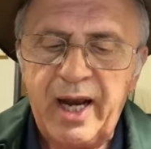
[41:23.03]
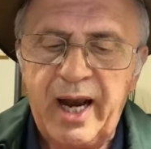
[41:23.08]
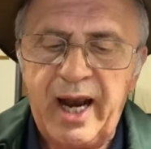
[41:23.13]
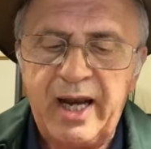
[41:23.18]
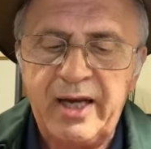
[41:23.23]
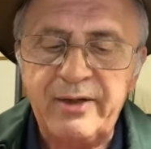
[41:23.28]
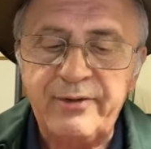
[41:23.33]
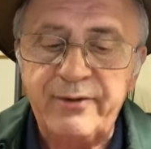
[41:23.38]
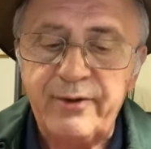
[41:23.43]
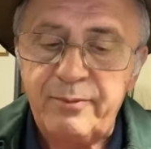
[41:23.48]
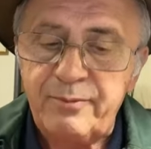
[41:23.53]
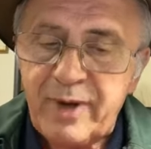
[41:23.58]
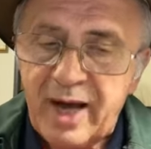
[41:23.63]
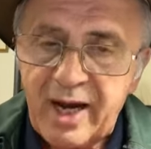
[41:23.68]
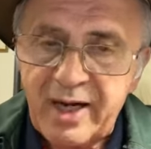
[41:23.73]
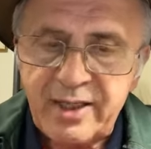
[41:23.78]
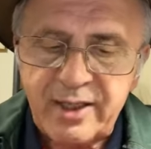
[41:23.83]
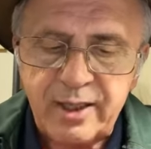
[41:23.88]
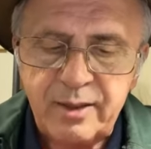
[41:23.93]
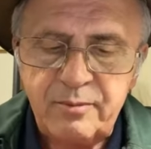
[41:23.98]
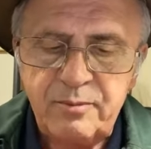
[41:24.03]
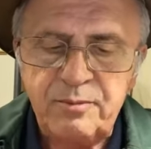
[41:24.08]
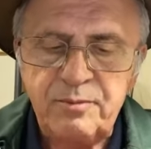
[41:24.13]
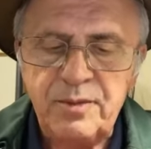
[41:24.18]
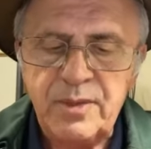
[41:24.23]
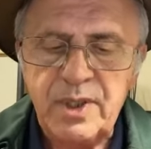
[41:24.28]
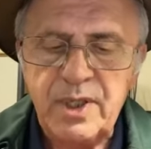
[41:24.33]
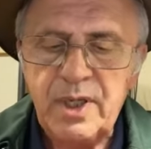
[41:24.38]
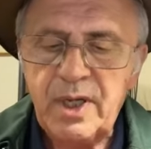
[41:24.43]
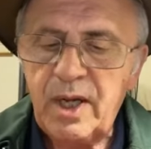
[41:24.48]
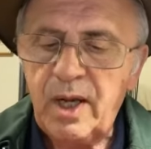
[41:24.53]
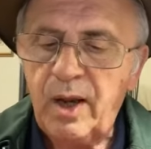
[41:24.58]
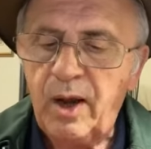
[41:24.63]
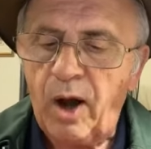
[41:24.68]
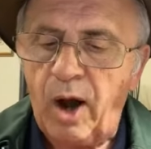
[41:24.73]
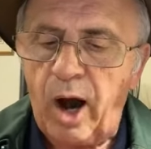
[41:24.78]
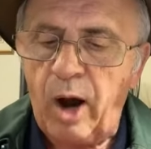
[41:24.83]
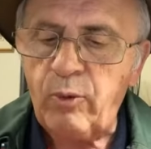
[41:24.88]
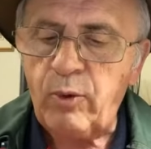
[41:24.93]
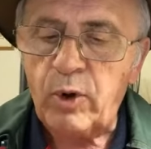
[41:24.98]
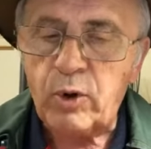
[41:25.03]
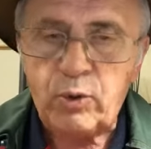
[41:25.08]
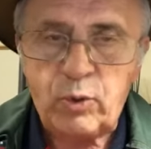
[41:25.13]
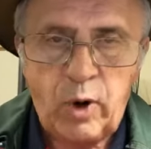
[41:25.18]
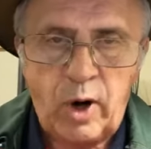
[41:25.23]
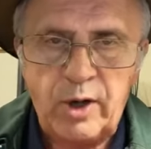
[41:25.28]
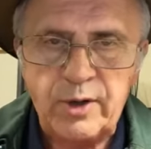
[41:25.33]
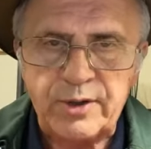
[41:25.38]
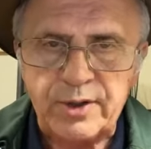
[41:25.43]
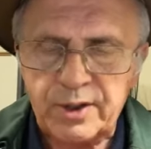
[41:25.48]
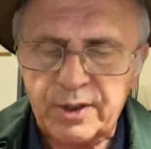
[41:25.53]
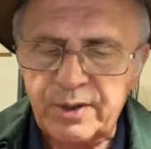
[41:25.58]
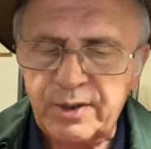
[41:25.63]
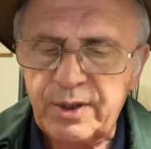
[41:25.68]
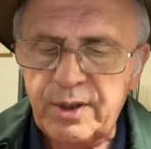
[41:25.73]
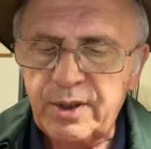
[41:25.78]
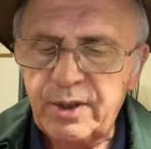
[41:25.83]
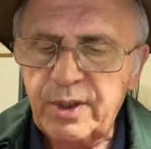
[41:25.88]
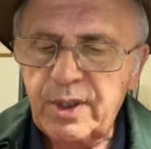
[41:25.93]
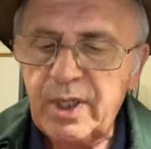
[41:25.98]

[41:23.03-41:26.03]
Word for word: and verbatim, I will quote it.